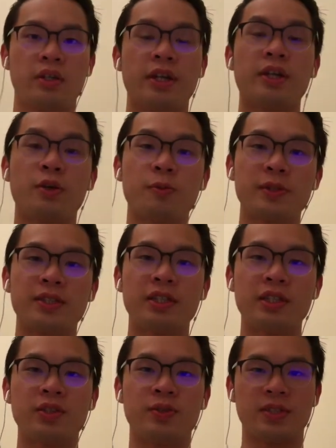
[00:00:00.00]
And
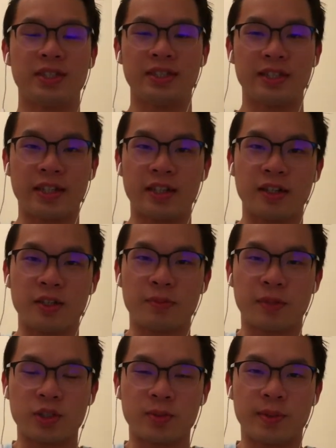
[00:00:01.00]
obviously using data is
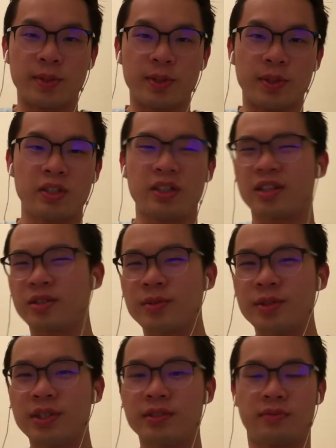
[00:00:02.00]
much more
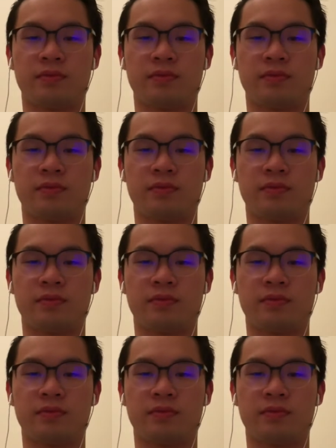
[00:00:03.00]
accurate.